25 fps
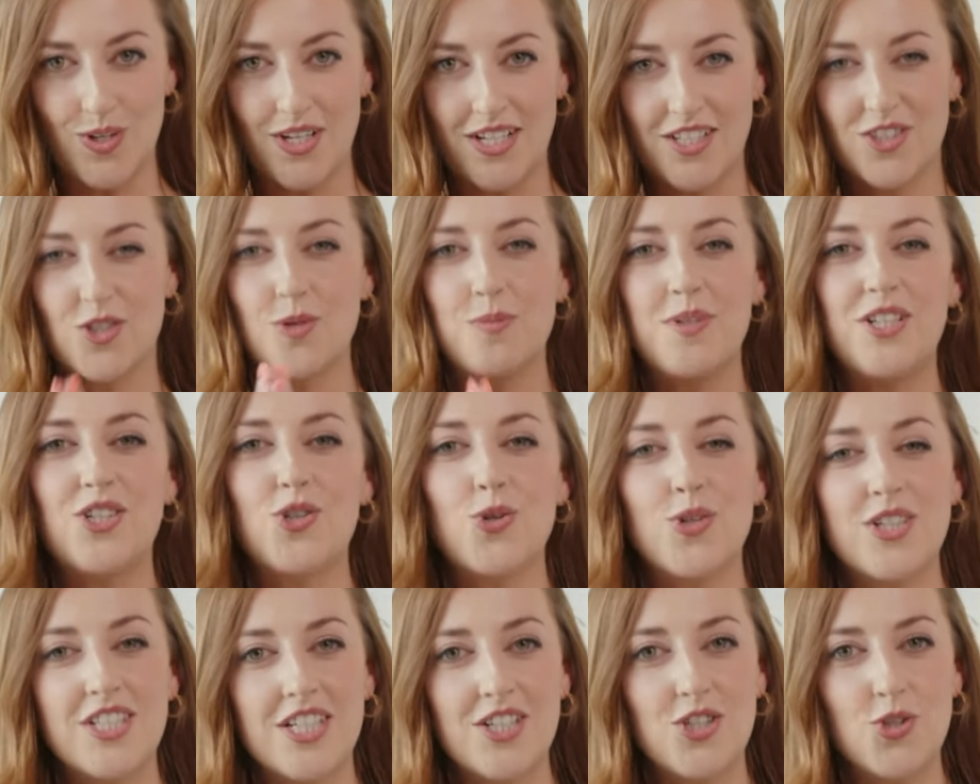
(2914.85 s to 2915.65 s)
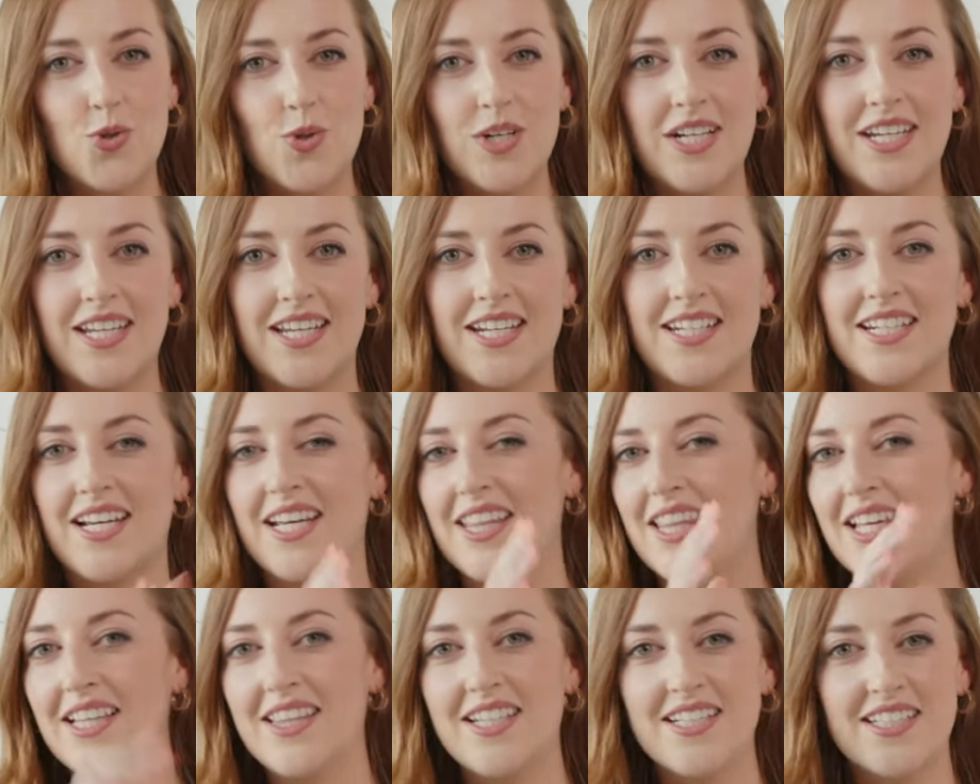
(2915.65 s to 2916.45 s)
So be sure to join it. I
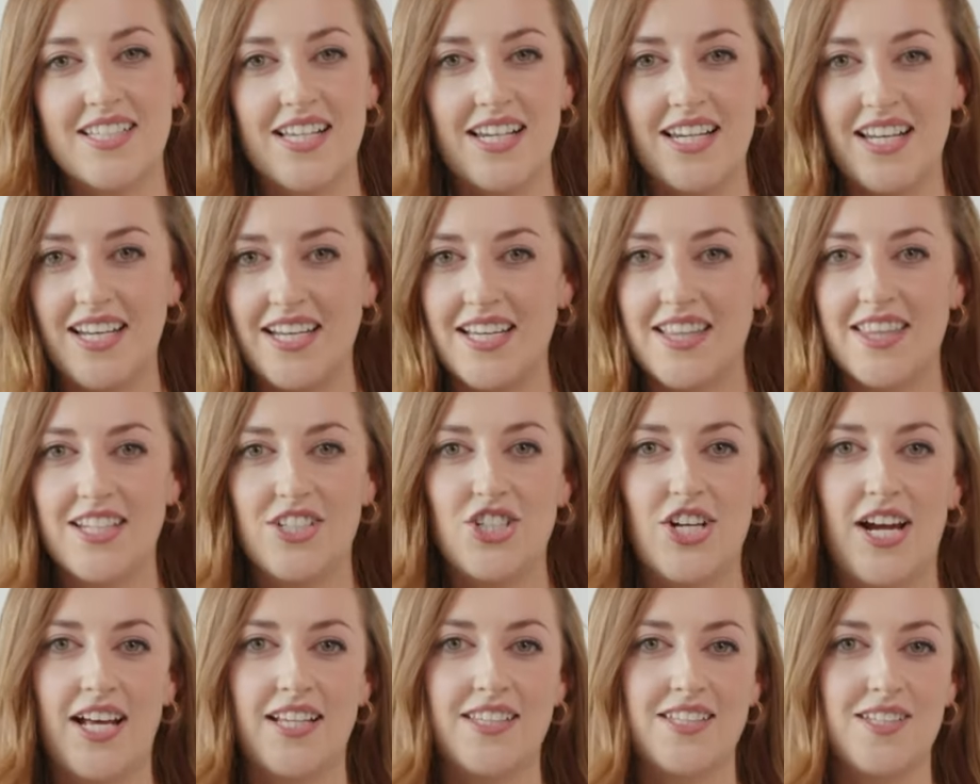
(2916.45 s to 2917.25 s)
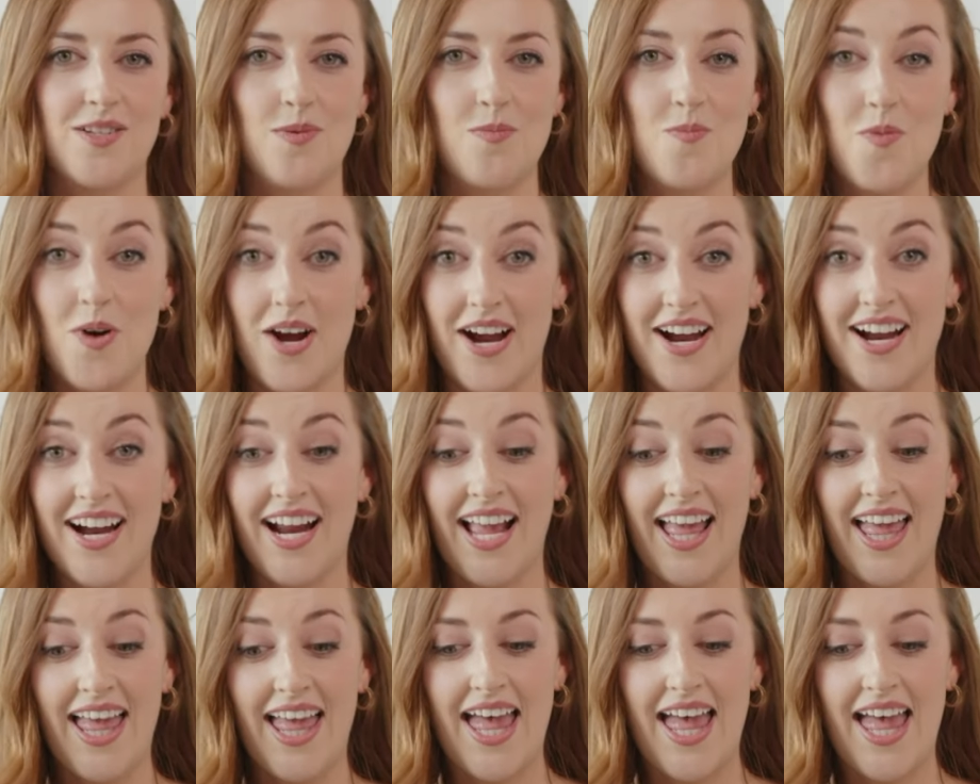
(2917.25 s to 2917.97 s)
think there's a link in the chat somewhere.